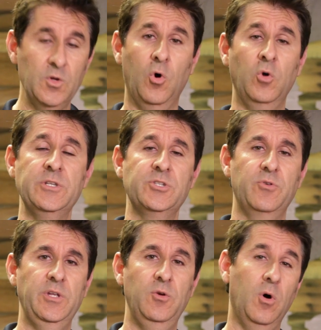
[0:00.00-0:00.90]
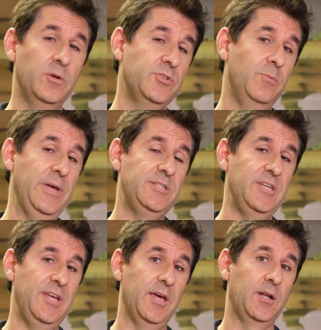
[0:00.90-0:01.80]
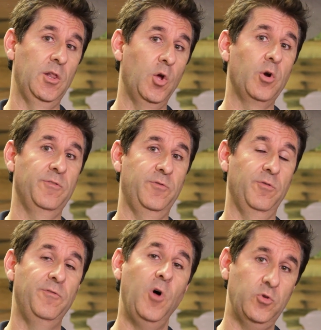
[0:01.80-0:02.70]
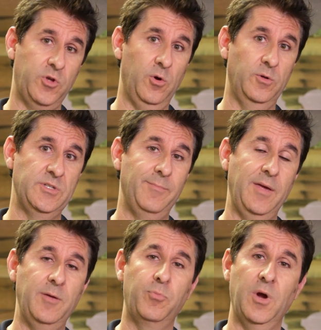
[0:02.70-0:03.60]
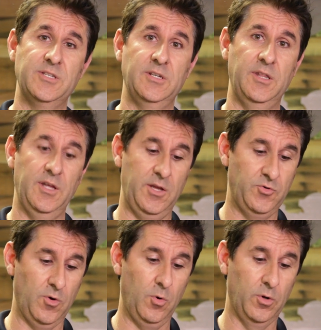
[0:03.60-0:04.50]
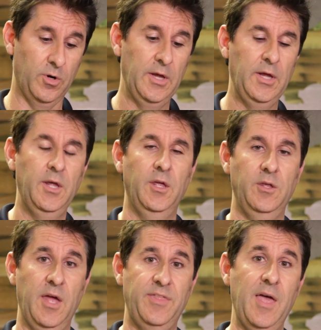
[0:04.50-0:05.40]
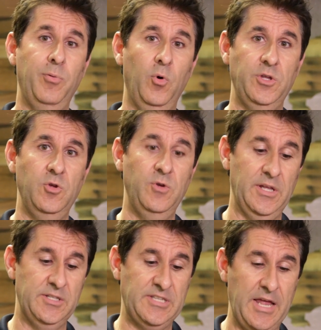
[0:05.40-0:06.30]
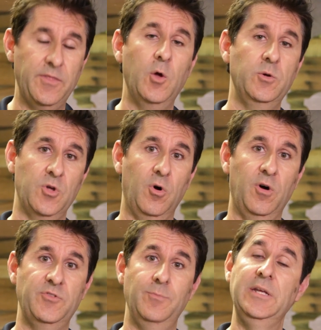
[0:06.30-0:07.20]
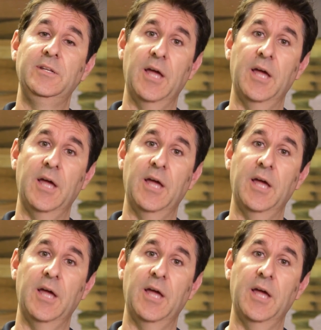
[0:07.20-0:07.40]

On the screen, you also may see an alert for fault codes that may be present in the controller. At that point, you can send those off to be